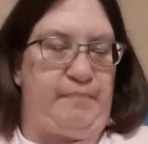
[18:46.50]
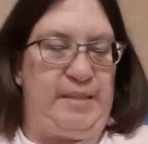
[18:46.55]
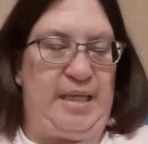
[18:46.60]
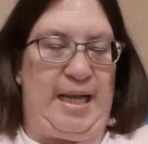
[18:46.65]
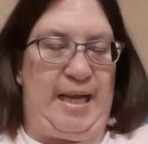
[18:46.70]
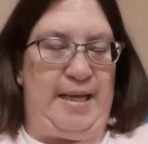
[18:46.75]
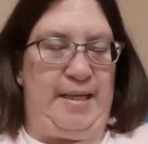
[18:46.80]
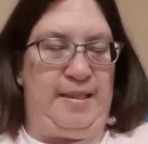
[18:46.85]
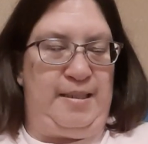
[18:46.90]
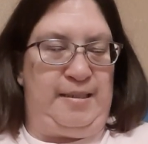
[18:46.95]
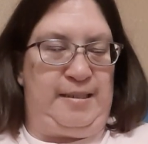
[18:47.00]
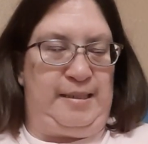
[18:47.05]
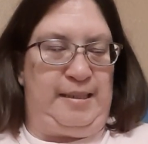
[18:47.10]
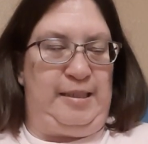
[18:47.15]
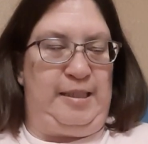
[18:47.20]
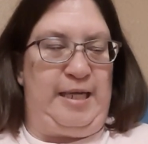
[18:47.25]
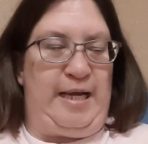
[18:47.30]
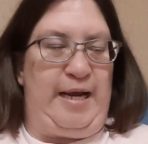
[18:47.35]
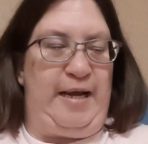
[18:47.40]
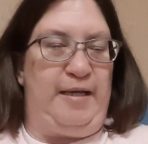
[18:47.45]
as a
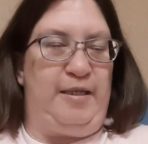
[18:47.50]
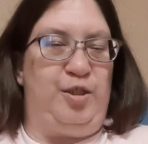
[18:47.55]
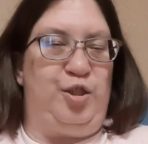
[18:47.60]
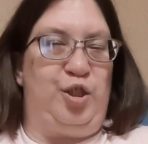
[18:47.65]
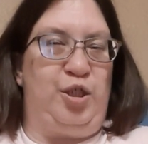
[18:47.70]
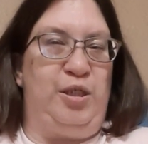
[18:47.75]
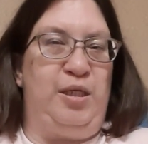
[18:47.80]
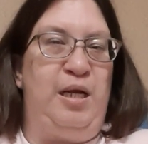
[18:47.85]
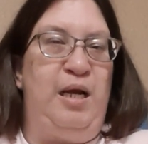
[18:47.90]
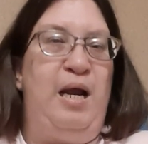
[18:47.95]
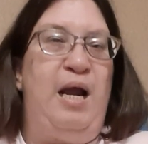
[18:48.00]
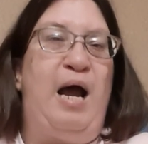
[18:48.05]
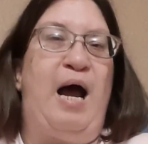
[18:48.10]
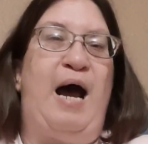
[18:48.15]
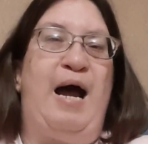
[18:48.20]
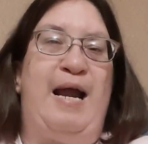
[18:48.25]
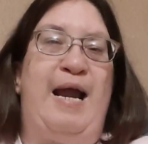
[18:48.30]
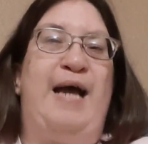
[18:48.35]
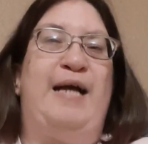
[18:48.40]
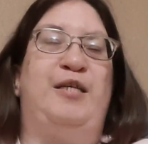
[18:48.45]
tangent,
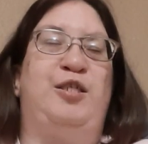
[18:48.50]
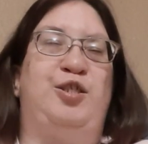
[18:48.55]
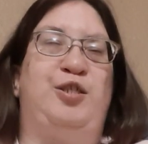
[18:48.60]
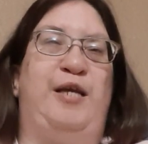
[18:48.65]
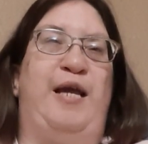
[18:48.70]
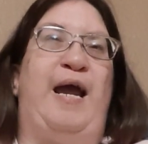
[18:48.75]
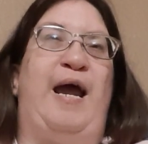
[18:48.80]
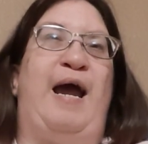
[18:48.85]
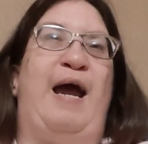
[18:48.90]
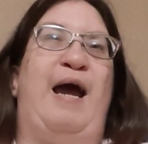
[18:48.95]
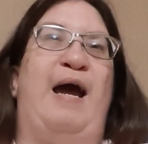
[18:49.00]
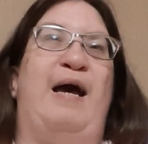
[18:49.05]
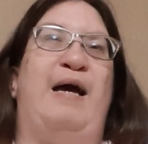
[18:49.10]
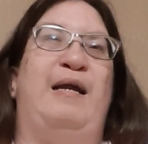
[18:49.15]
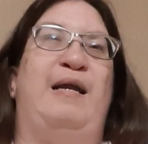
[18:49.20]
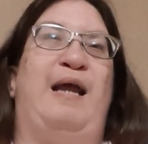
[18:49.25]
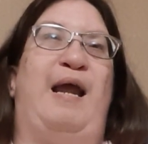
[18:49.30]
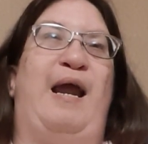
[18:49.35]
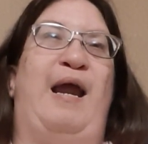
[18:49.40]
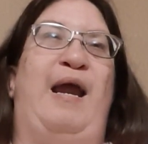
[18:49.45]
I actually
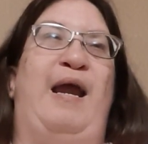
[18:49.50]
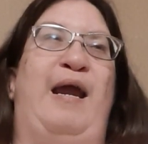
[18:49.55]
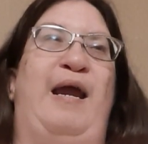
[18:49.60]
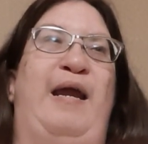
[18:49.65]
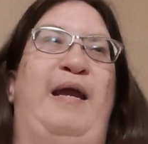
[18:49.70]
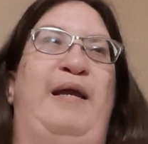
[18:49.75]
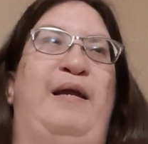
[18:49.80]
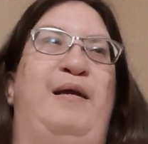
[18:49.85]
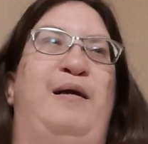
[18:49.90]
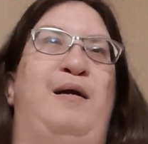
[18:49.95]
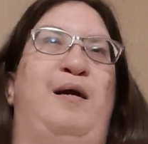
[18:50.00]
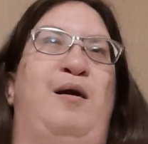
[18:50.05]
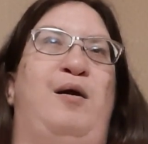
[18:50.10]
had a